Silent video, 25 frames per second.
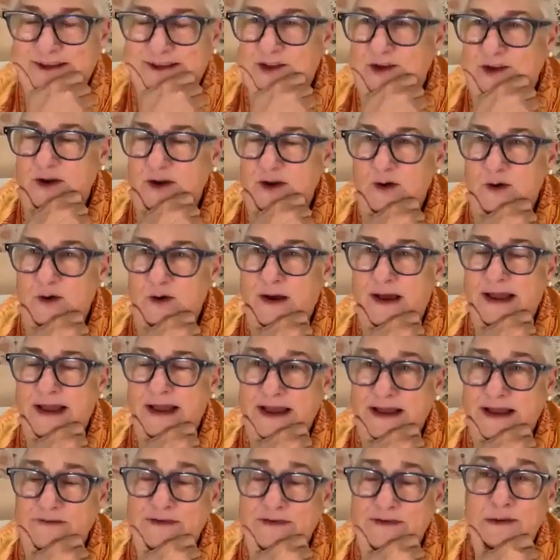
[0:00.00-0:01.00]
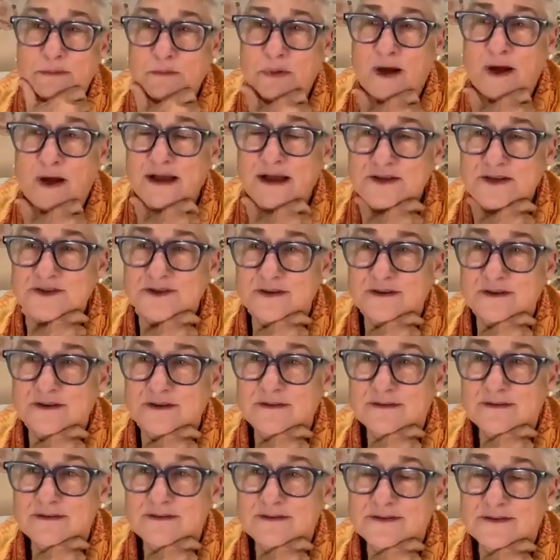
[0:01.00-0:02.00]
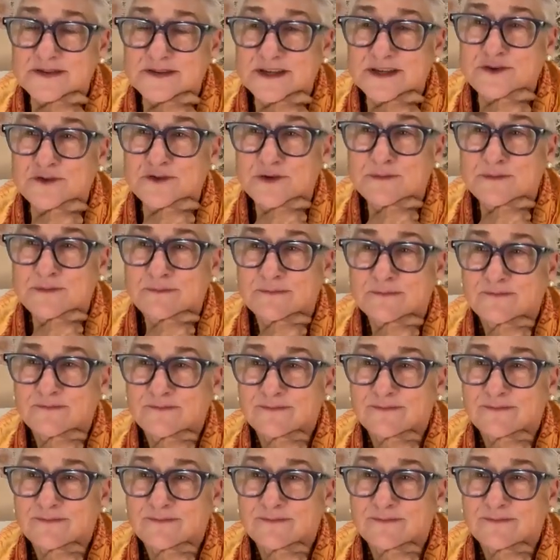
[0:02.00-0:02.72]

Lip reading: I have an imposter syndrome.